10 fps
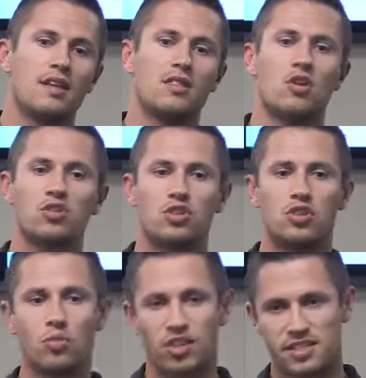Those
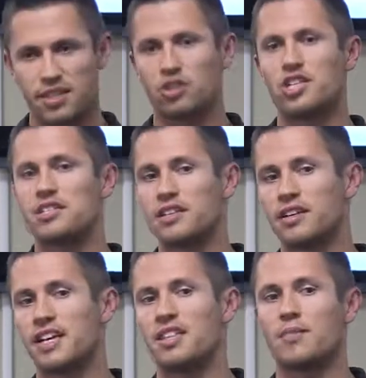two work
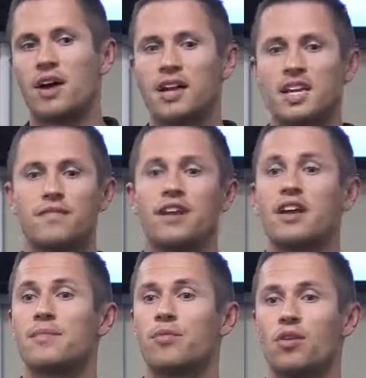synergistically in the body,
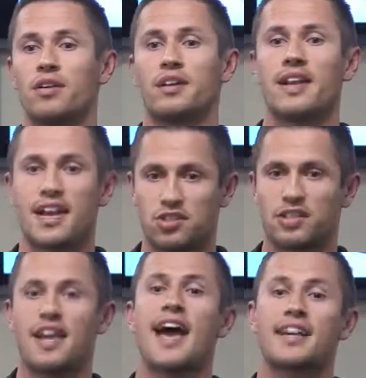very important. It
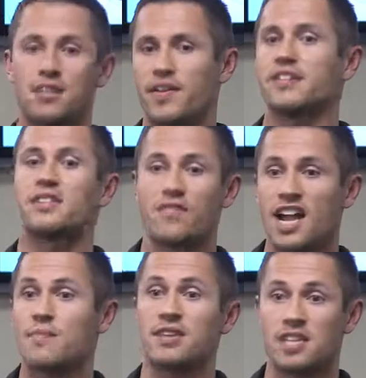actually activates the
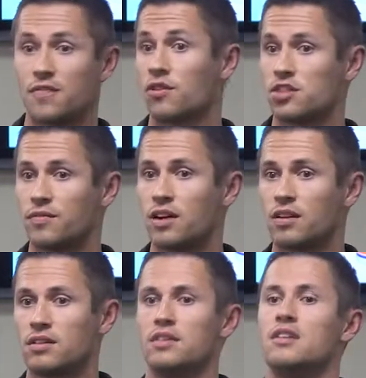vitamin D, first of all.